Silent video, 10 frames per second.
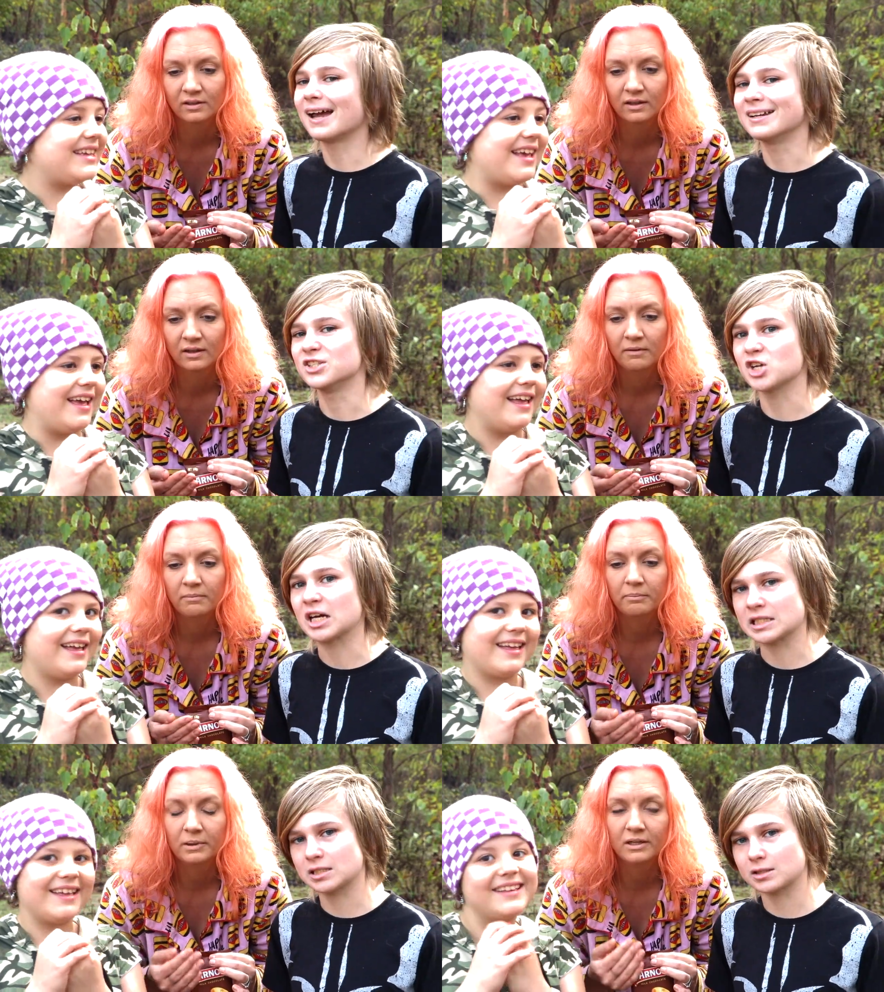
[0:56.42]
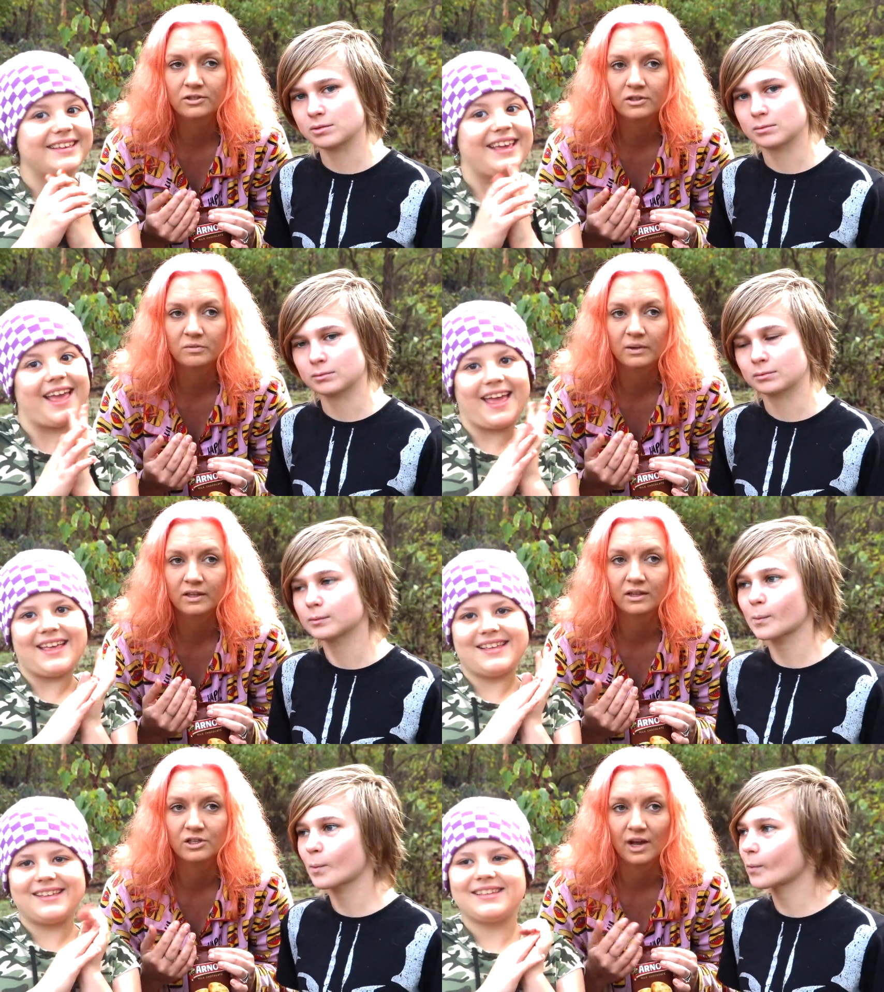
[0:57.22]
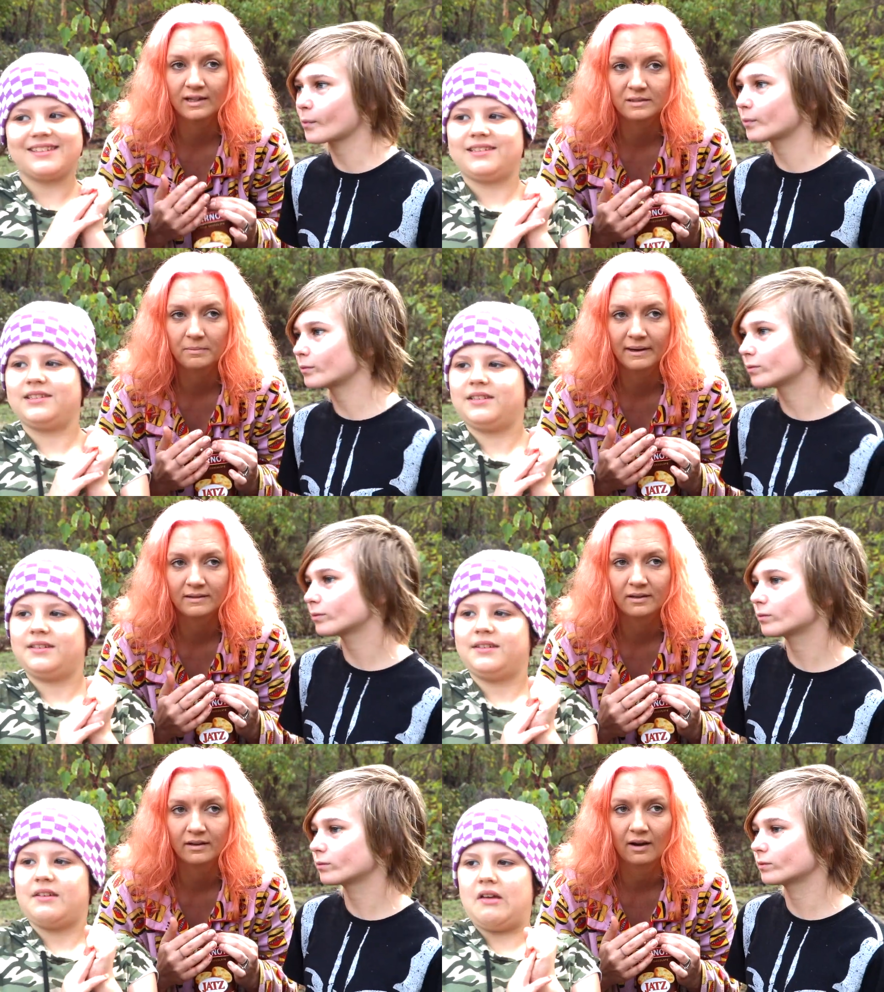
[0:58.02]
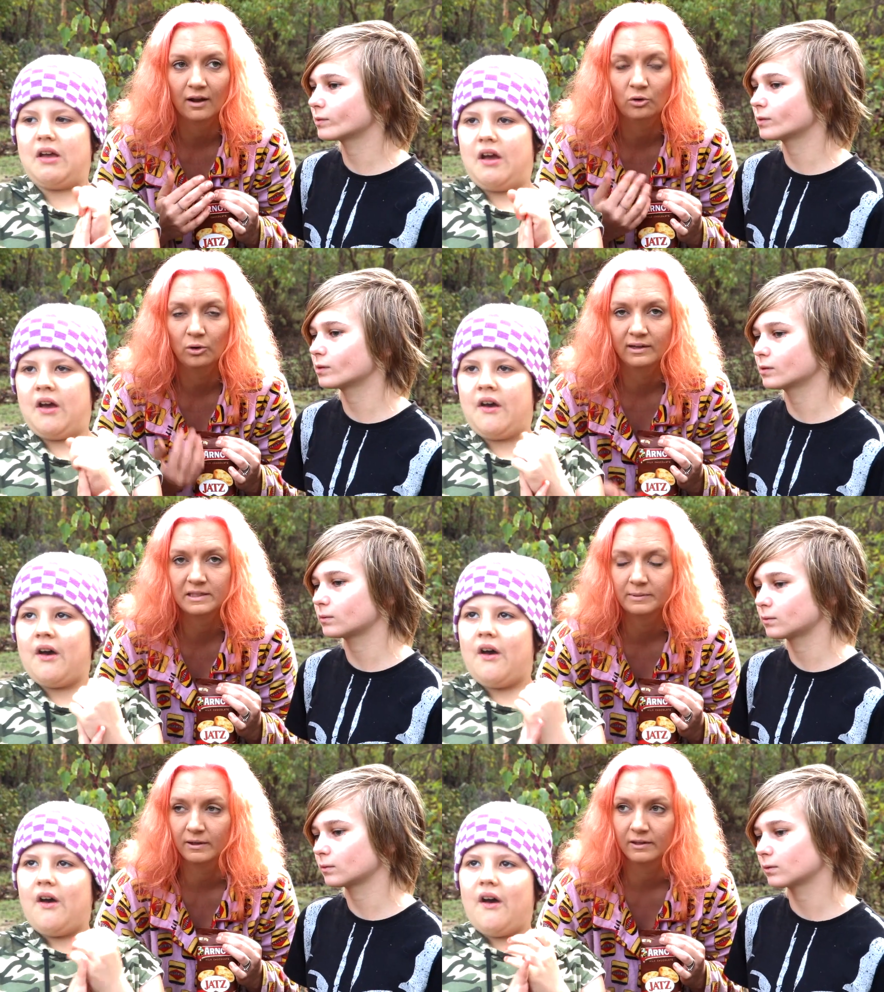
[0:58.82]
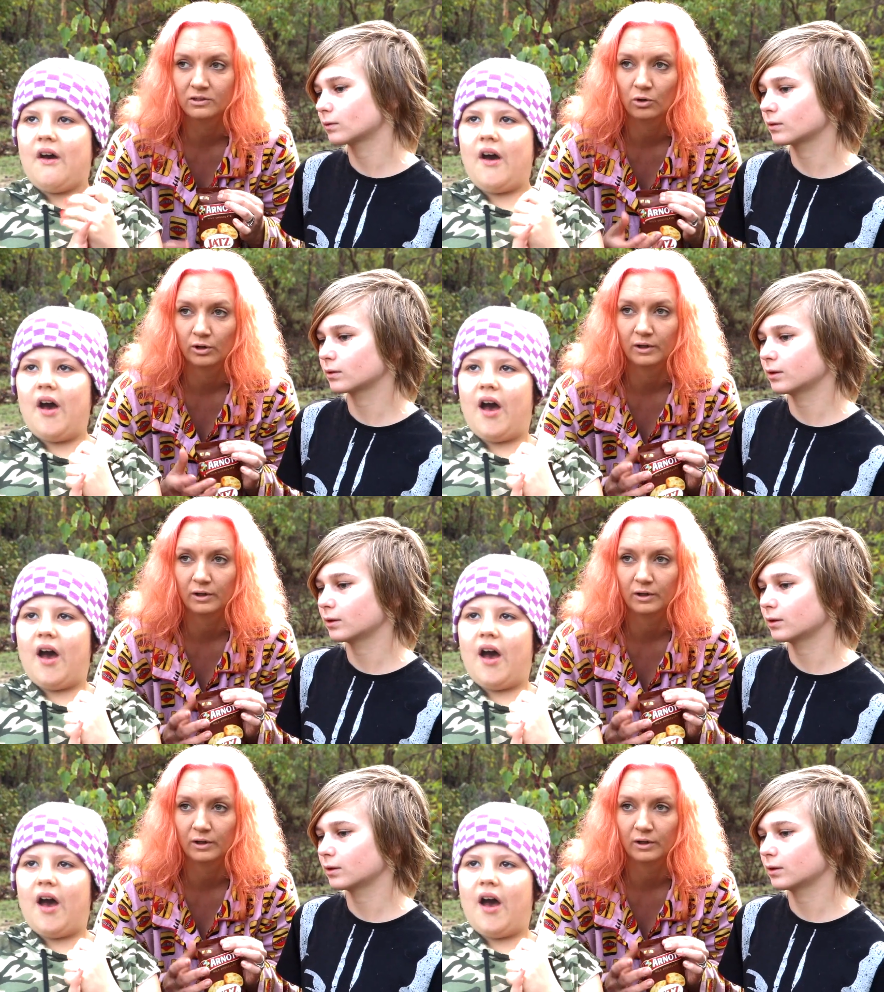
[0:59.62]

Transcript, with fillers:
Speaker 1: And yeah. Jats. But it's just yeah. whether the Jats makes it a good experience or a